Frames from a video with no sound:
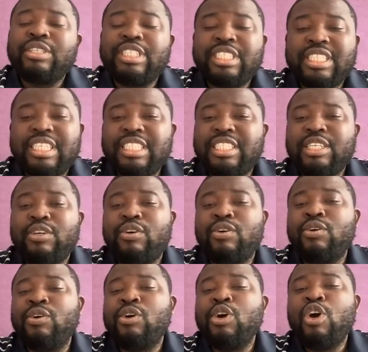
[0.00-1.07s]
the
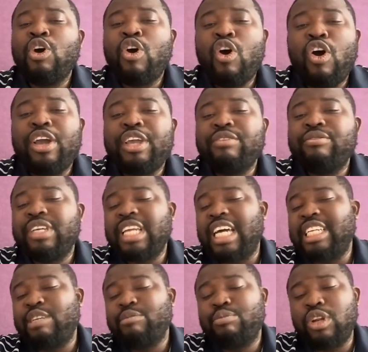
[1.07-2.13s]
CTO, or even an
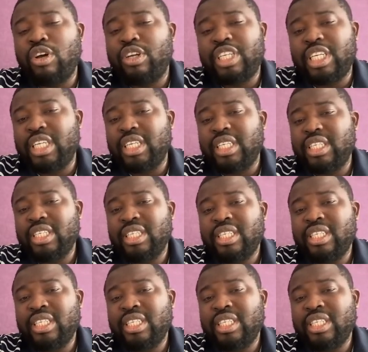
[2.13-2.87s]
employee.